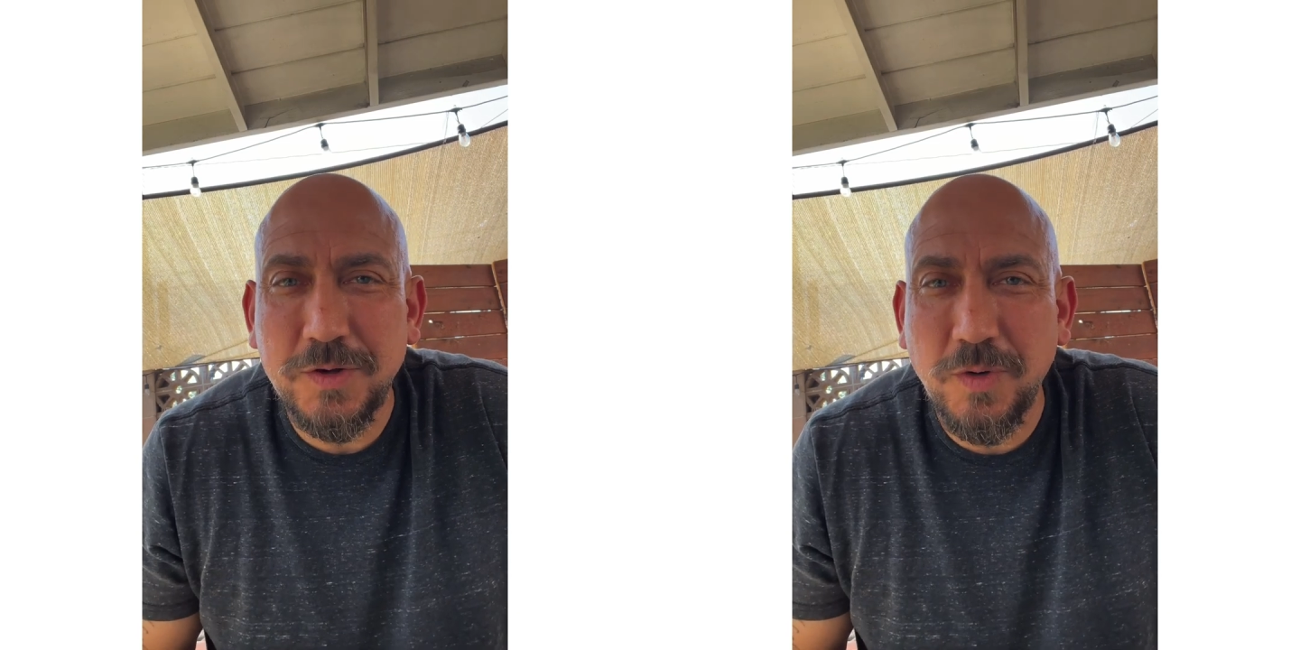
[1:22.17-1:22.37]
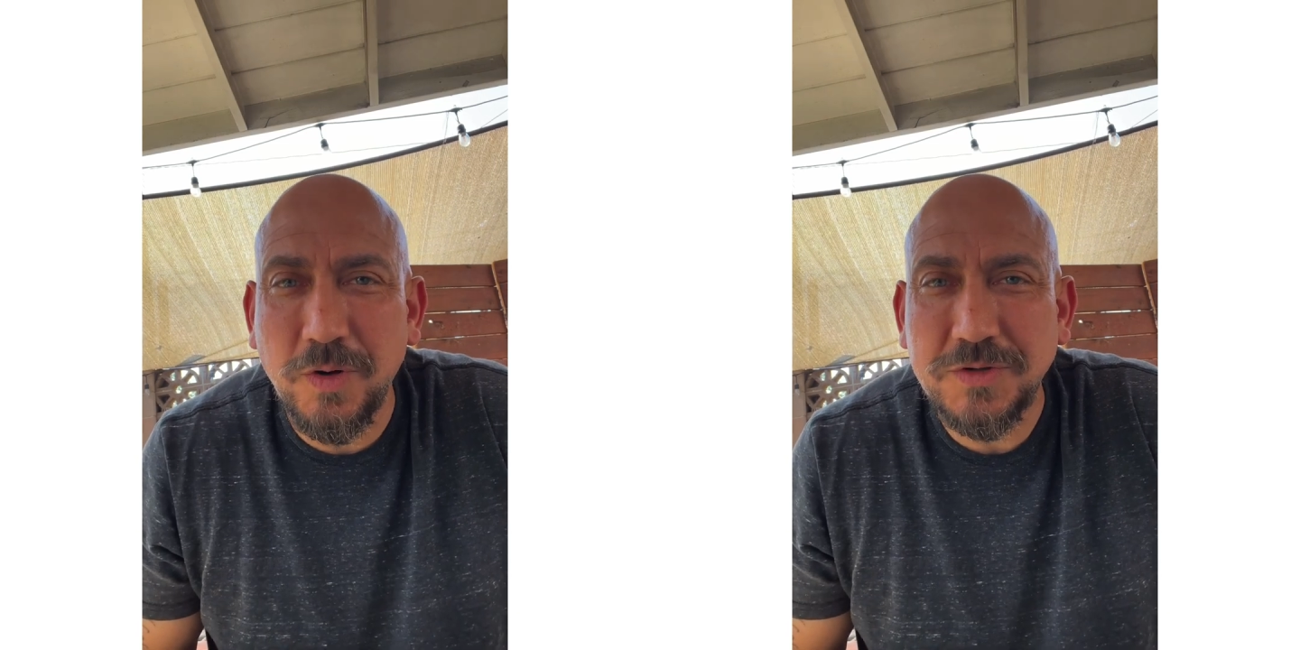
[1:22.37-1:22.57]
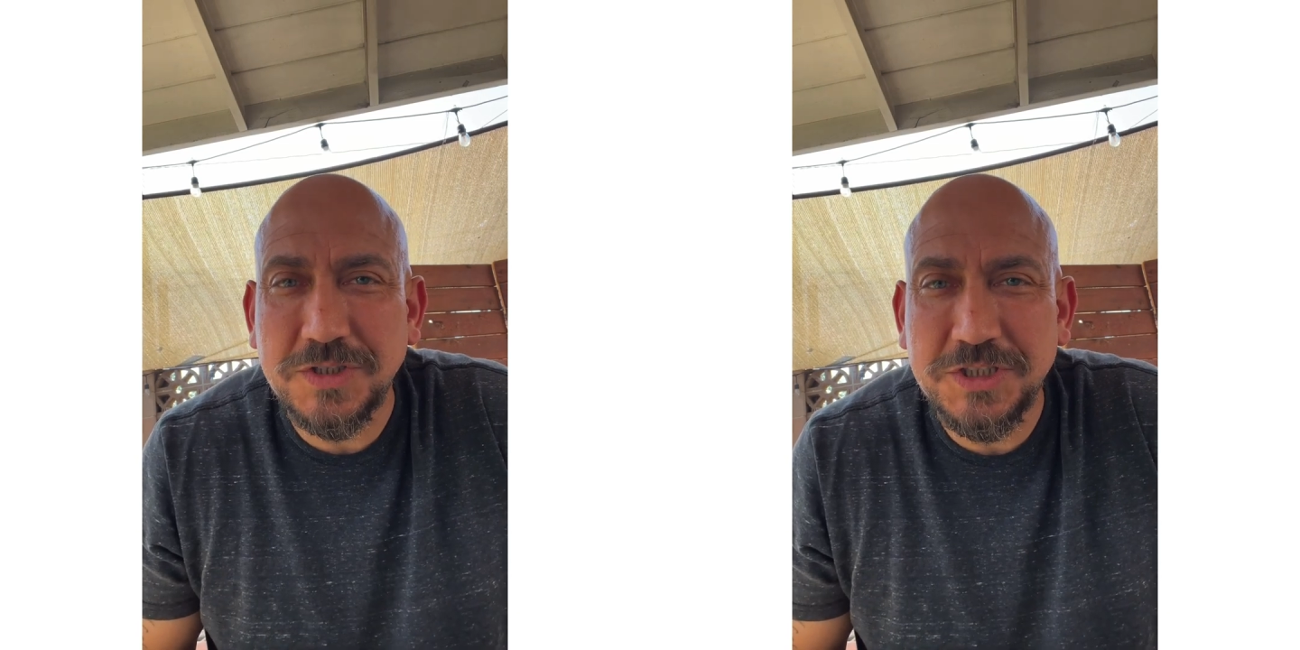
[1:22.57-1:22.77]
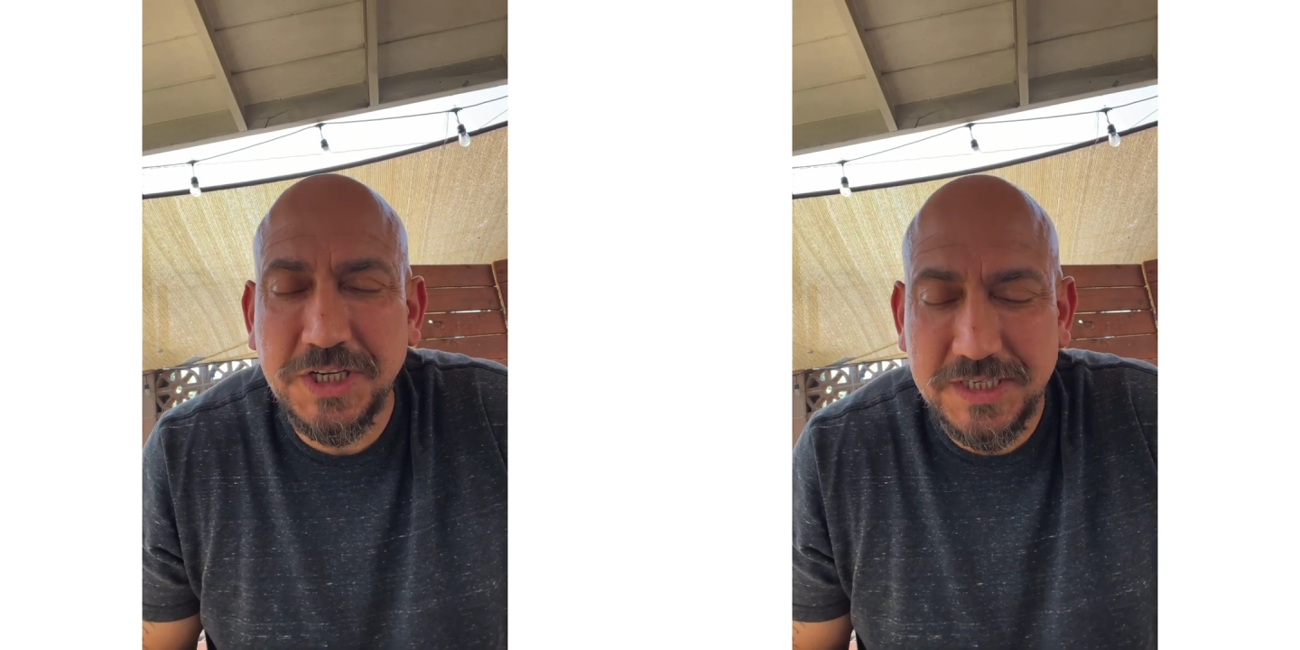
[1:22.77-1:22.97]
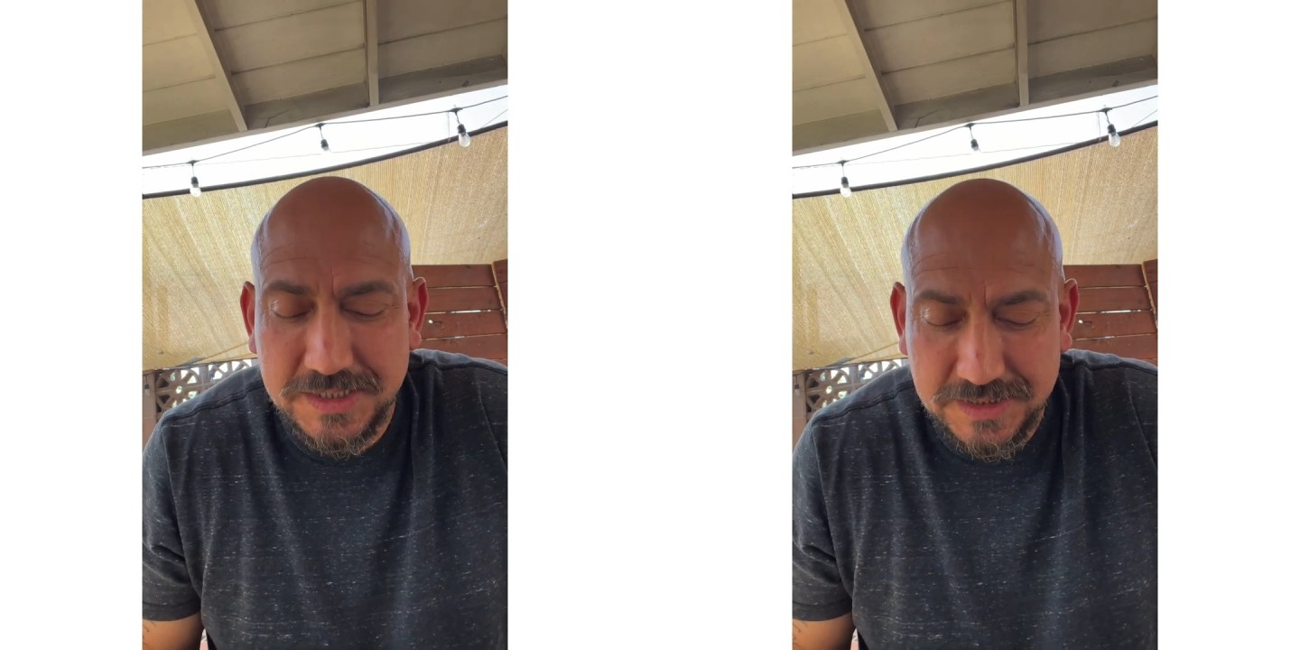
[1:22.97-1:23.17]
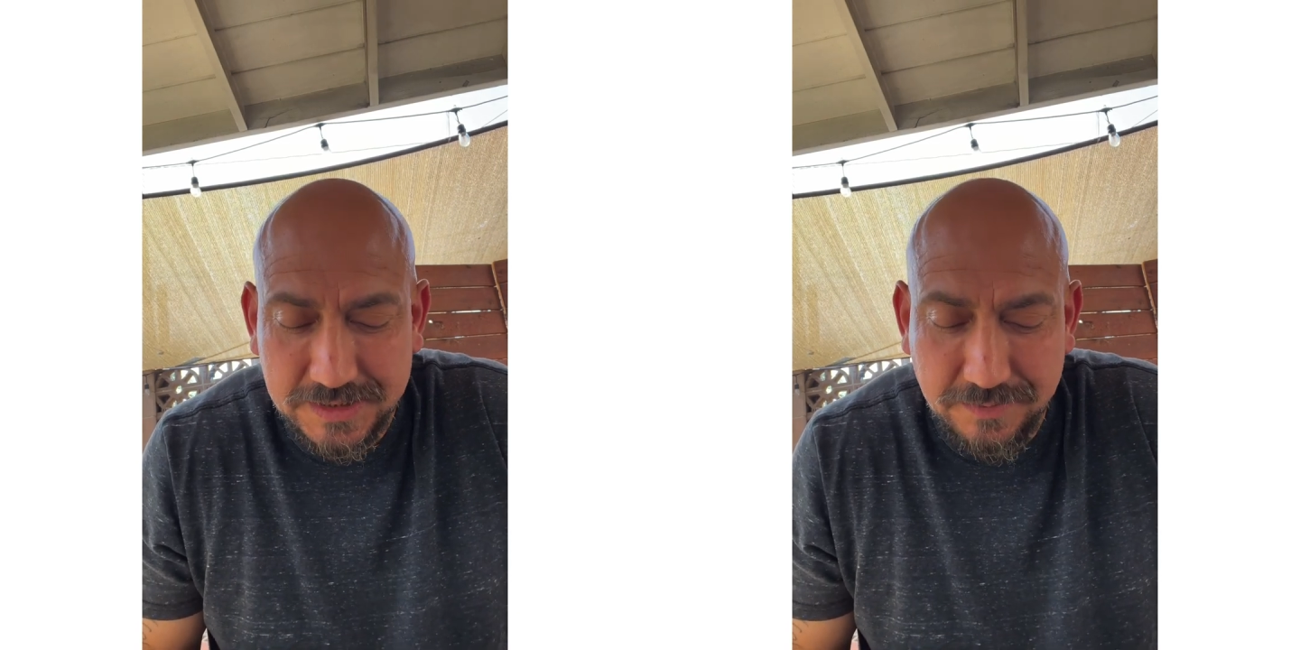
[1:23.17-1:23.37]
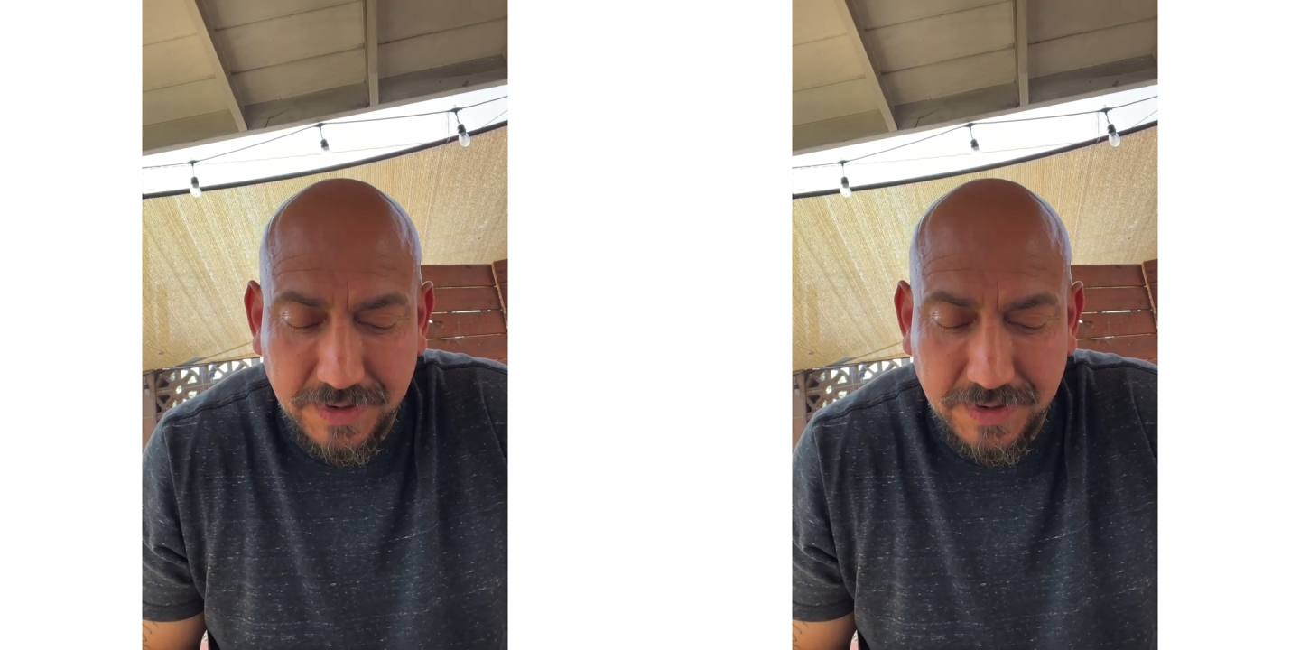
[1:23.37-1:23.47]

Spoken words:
quotes Jesus in